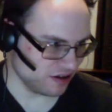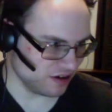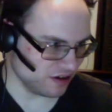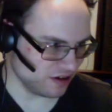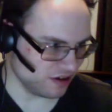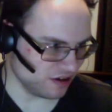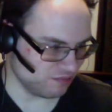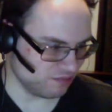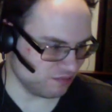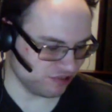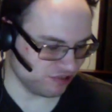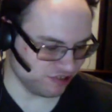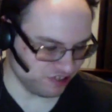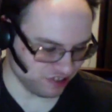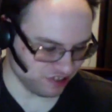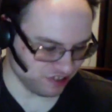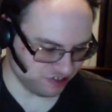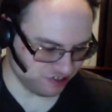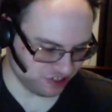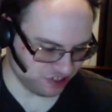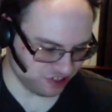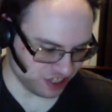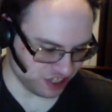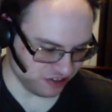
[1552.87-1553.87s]
Princess
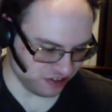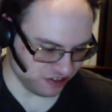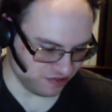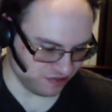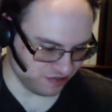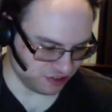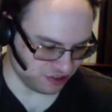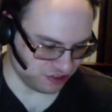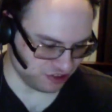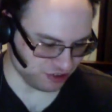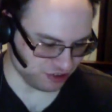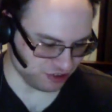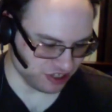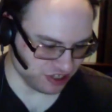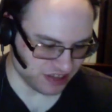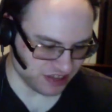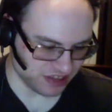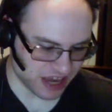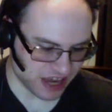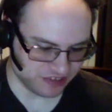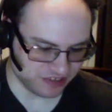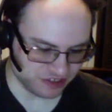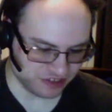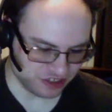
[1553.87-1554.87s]
Jellyfish, which
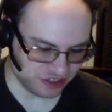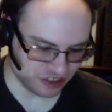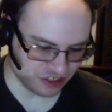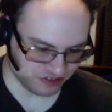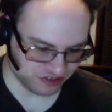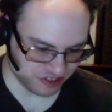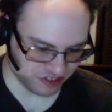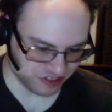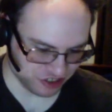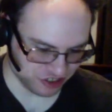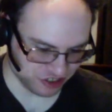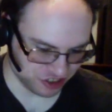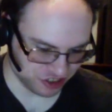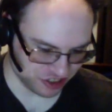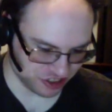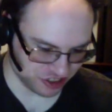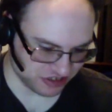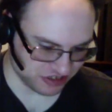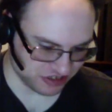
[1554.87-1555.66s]
that's a josei show.